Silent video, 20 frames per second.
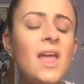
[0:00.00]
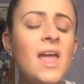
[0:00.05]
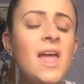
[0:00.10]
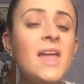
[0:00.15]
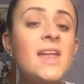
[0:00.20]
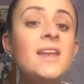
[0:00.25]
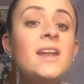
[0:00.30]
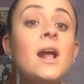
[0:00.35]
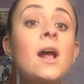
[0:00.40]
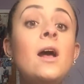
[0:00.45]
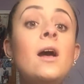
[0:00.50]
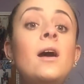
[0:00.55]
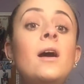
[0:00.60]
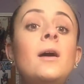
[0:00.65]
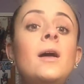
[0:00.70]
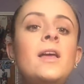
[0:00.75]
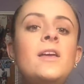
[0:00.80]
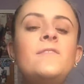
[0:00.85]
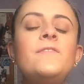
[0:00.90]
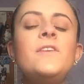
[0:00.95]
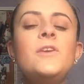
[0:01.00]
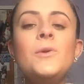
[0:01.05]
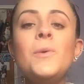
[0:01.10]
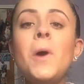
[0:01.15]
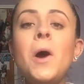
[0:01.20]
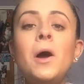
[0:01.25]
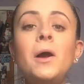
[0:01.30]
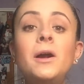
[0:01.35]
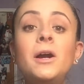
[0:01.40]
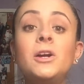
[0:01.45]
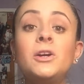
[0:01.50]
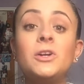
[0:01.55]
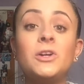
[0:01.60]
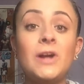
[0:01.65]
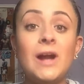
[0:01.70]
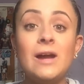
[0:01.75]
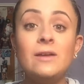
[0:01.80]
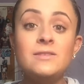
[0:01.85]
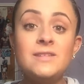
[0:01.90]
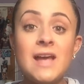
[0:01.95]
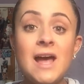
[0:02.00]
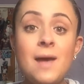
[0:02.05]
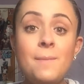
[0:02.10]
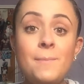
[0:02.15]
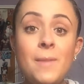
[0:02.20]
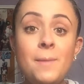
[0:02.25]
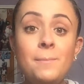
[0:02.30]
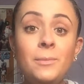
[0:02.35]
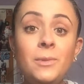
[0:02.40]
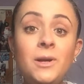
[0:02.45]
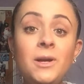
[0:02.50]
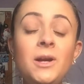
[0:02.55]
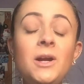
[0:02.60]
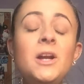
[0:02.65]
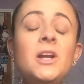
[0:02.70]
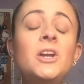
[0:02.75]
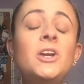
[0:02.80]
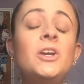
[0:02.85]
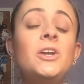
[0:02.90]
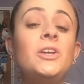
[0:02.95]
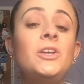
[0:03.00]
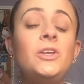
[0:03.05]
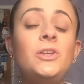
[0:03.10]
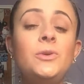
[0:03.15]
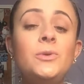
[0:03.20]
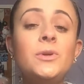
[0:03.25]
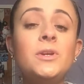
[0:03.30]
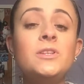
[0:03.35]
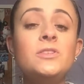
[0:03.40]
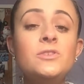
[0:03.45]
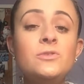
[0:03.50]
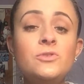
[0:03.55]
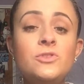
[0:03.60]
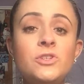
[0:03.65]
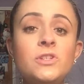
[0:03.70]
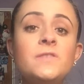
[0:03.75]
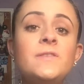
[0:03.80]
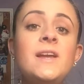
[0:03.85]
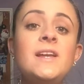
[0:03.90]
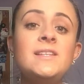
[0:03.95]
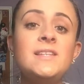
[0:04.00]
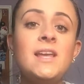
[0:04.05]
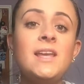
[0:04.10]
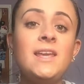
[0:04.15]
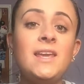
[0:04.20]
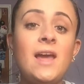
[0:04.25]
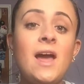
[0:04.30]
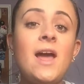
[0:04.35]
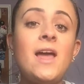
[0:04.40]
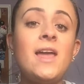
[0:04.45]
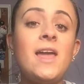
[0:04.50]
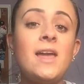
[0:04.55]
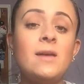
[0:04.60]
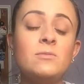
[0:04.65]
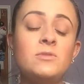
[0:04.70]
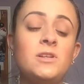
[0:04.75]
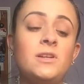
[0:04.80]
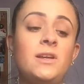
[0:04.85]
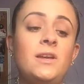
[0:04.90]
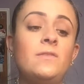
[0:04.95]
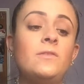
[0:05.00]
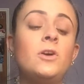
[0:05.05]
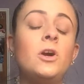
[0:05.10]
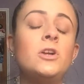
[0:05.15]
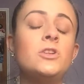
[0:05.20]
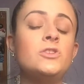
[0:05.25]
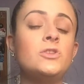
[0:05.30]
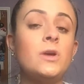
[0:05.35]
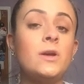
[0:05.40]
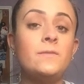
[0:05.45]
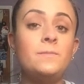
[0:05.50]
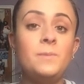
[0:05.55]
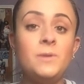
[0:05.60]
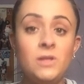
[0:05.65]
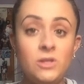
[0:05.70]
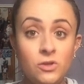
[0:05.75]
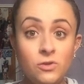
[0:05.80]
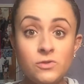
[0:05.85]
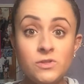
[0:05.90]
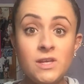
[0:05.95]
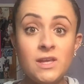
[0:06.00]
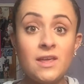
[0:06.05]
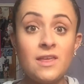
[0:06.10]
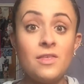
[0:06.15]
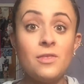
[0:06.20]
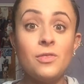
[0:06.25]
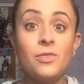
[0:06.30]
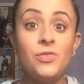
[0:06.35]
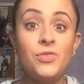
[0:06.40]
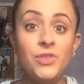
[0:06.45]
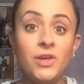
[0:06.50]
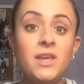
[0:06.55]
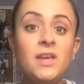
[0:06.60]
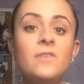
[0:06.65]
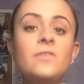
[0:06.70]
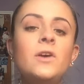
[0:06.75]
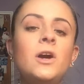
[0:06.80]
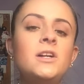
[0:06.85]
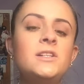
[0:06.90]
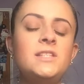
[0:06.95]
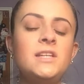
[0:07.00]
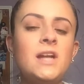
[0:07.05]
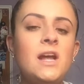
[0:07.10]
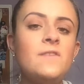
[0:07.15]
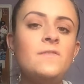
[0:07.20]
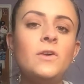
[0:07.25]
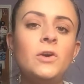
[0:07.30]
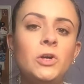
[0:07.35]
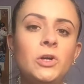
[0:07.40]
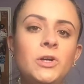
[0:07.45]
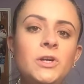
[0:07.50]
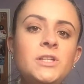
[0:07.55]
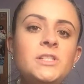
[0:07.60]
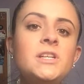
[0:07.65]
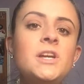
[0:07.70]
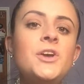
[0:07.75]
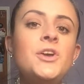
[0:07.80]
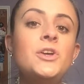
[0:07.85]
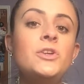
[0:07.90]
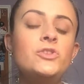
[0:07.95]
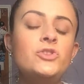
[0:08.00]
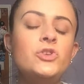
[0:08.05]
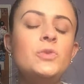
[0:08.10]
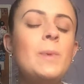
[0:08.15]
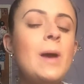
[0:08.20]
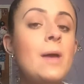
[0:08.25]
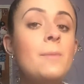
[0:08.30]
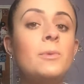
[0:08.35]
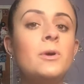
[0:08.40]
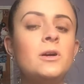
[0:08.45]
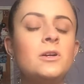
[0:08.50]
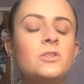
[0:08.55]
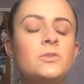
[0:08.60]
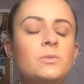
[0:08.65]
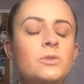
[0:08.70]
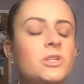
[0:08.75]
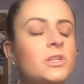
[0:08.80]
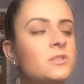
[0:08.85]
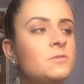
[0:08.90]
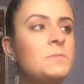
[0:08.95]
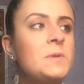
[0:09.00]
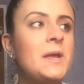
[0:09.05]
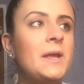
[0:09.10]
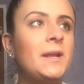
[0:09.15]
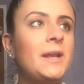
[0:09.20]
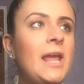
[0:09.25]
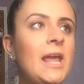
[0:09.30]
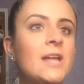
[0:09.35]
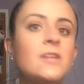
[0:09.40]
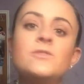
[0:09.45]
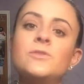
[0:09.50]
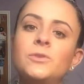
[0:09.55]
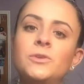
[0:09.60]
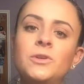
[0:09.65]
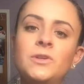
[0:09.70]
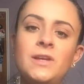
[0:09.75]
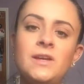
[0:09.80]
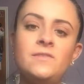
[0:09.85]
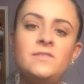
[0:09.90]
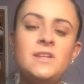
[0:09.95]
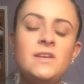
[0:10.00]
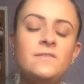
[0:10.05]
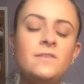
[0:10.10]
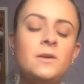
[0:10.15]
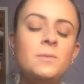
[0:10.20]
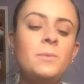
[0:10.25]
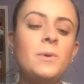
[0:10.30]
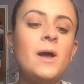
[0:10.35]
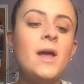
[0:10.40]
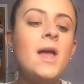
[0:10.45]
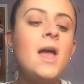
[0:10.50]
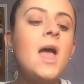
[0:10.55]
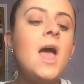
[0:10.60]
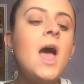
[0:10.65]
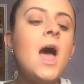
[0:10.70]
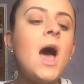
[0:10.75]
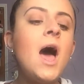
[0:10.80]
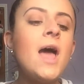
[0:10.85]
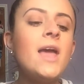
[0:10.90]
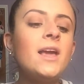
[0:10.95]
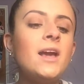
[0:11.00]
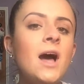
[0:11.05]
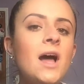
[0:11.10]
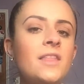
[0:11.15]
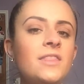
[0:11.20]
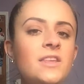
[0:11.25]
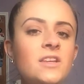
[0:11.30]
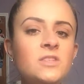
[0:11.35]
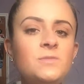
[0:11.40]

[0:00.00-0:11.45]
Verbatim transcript: And if you are a CrowdTap member, you can do surveys and get Amazon gift cards. So I've been using the gift cards that I've earned to buy books, which has been a total lifesaver. But I got